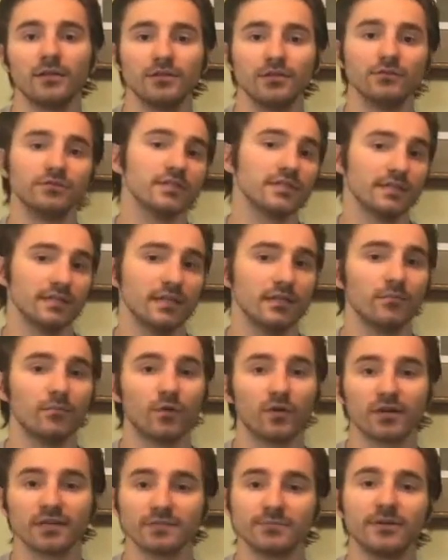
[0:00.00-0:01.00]
You just need a
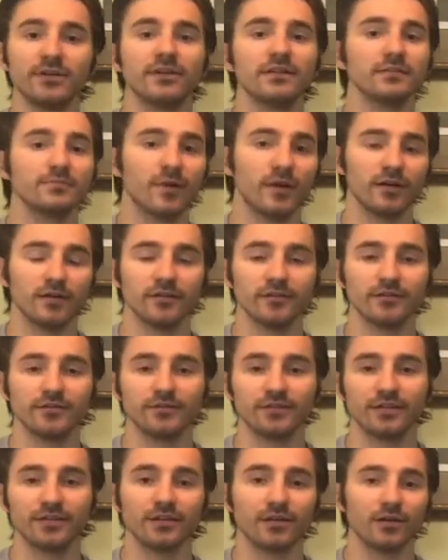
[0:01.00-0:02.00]
more experienced partner
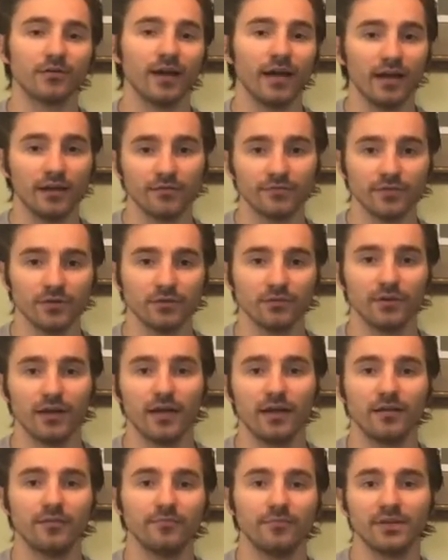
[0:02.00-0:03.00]
who can go ahead of you
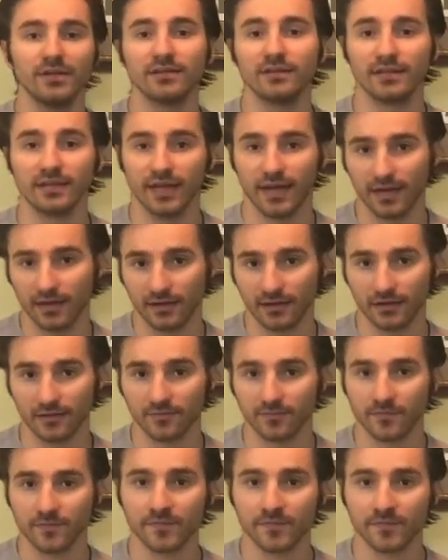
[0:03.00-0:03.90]
and build the anchor.